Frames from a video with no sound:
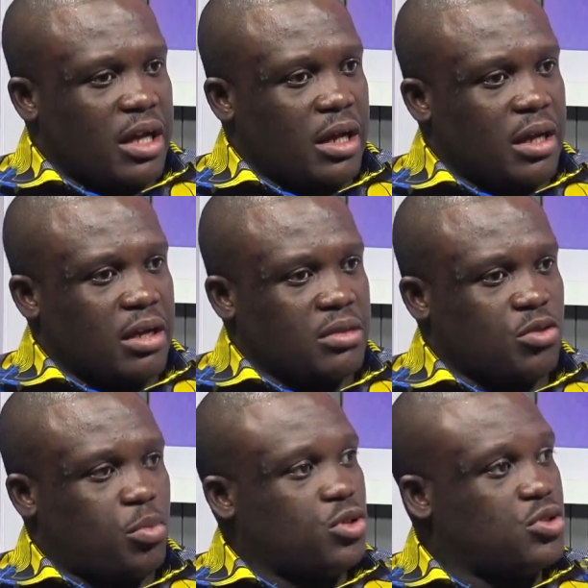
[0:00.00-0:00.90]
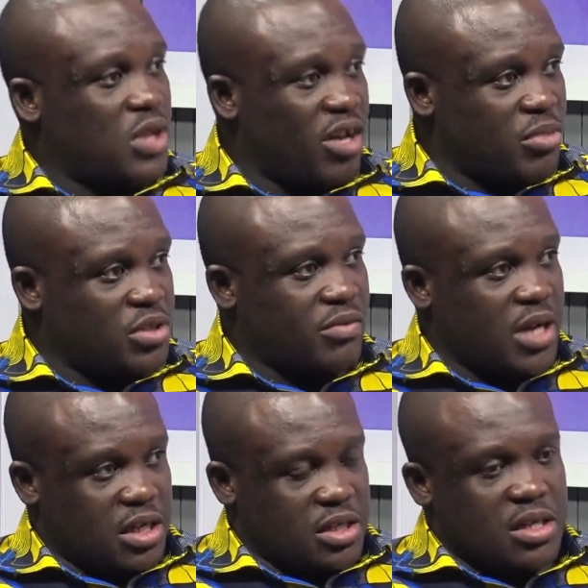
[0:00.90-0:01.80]
uh, support to government of
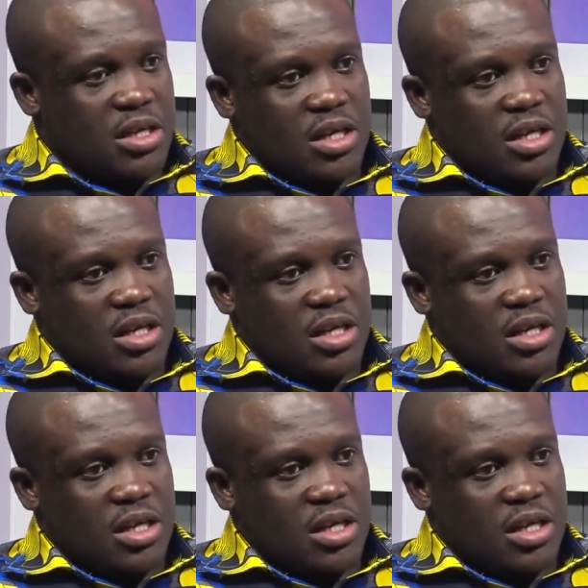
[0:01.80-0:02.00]
Ghana,